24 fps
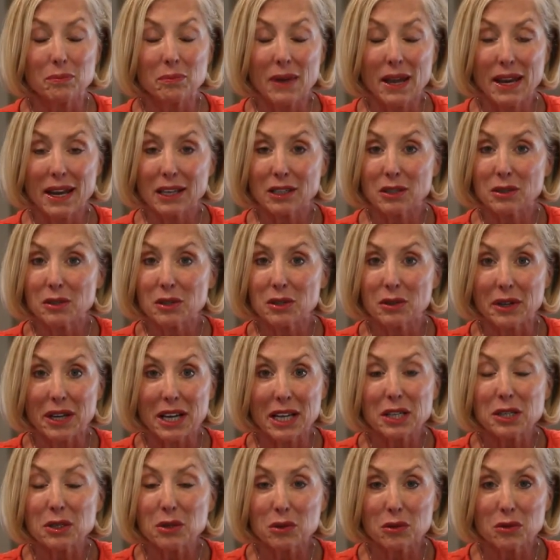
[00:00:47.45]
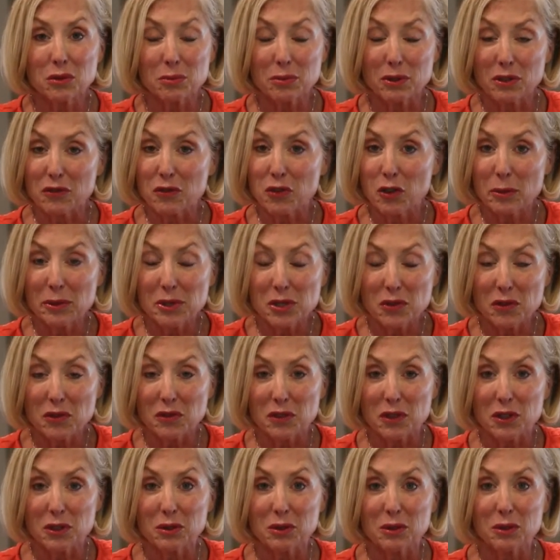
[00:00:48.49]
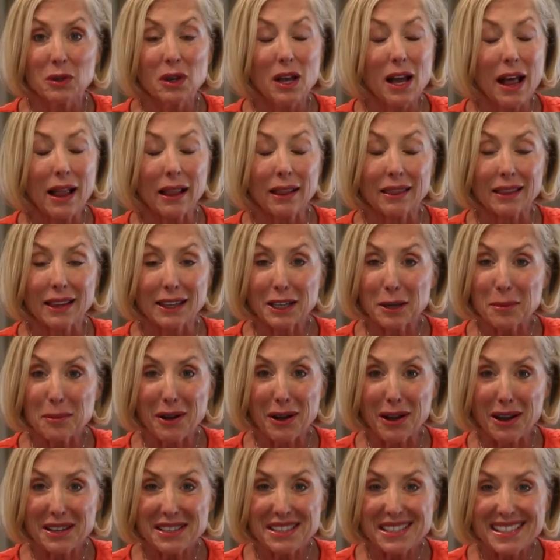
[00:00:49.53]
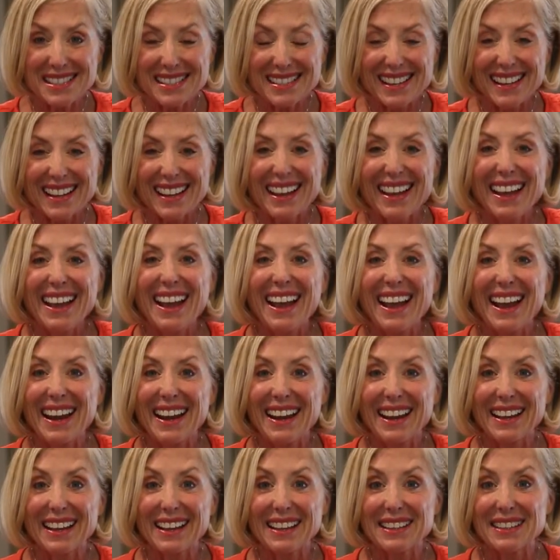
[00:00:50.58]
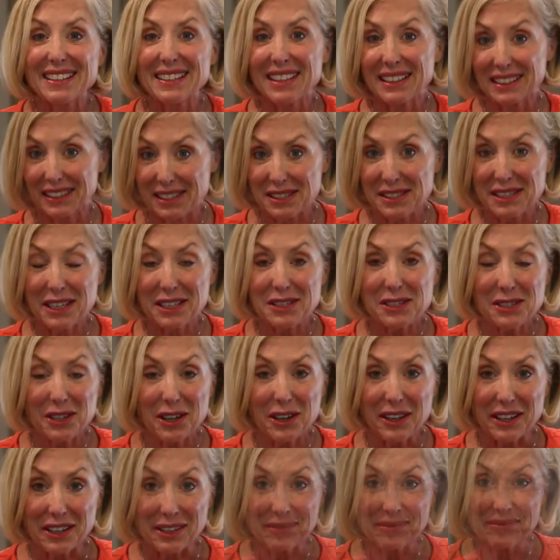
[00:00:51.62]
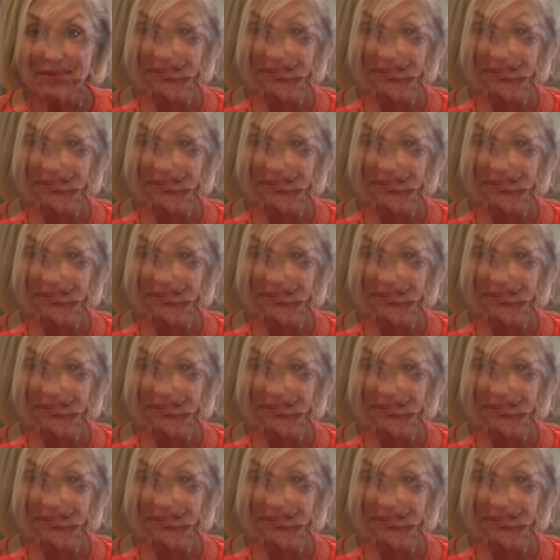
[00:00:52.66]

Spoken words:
handle your annual performance review like a boss. And let's get started.